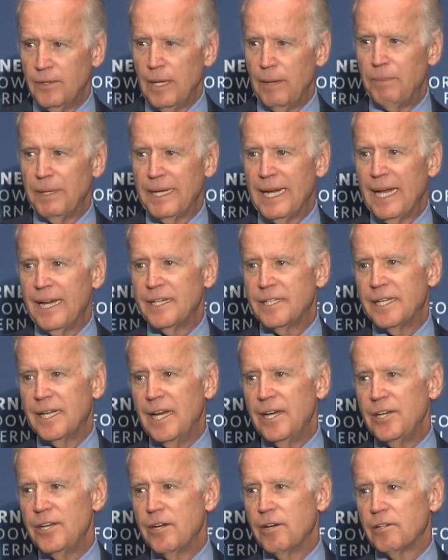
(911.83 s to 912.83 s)
that began
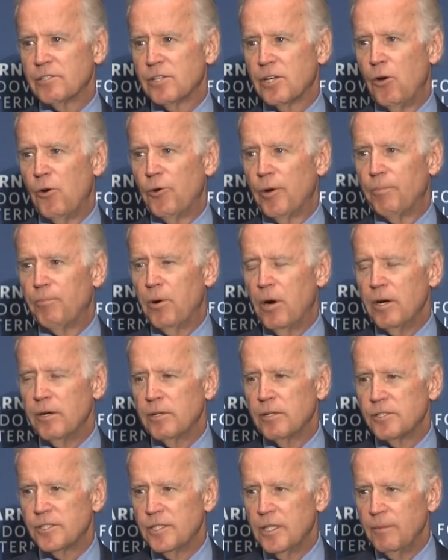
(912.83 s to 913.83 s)
10 years ago, and a
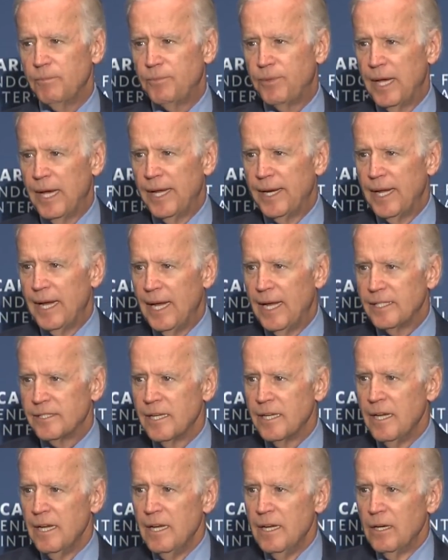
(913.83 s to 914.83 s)
partnership that
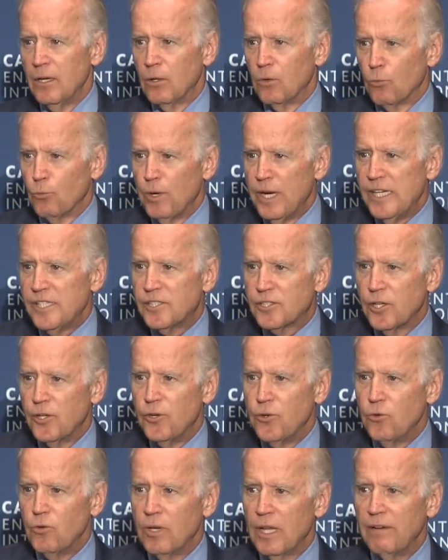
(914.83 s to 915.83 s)
has reached
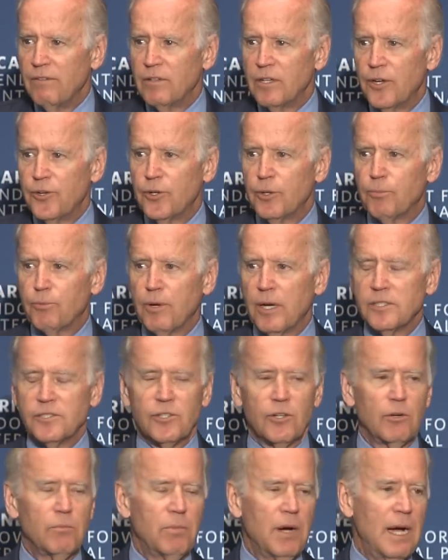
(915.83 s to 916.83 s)
a new level under
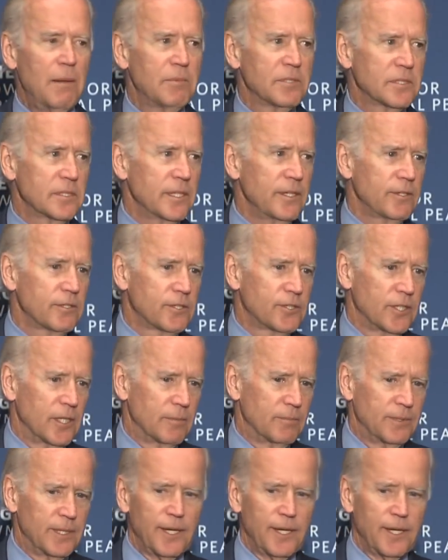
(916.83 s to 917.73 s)
President Obama's leadership.